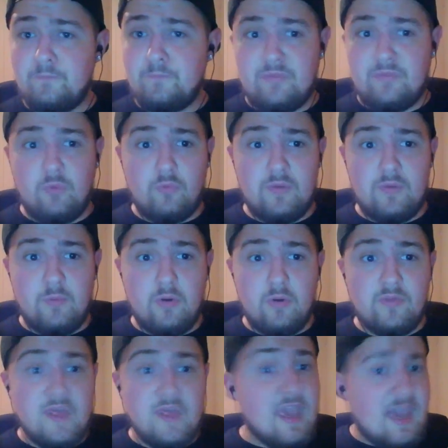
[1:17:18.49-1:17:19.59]
before
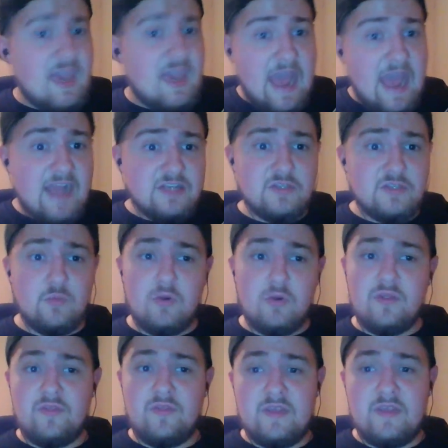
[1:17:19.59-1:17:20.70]
Rebirth, and actually
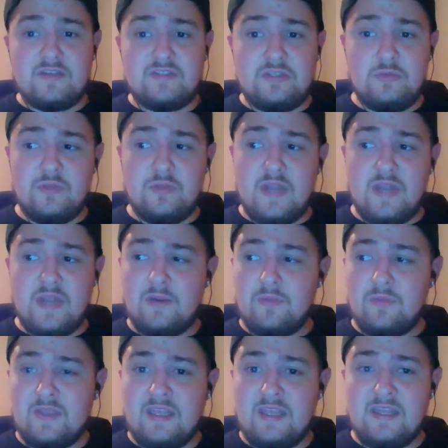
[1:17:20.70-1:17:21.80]
one of the things too that I
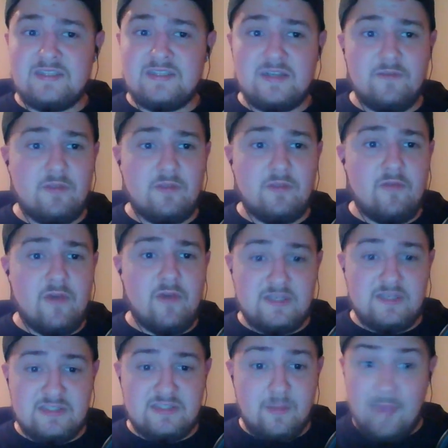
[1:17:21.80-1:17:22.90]
don't think he gets enough love
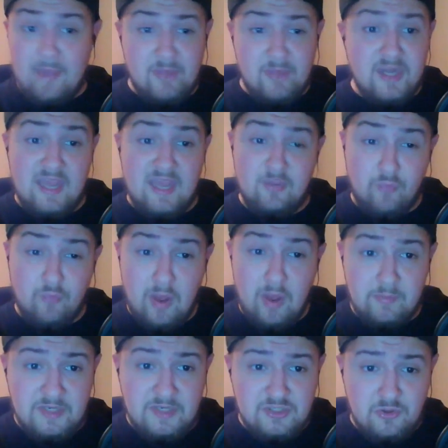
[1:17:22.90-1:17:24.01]
on is the Batman and
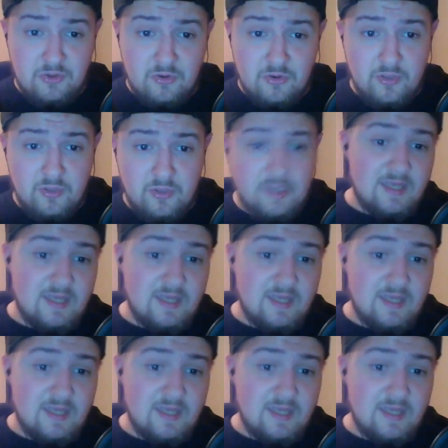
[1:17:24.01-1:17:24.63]
Robin Eternal,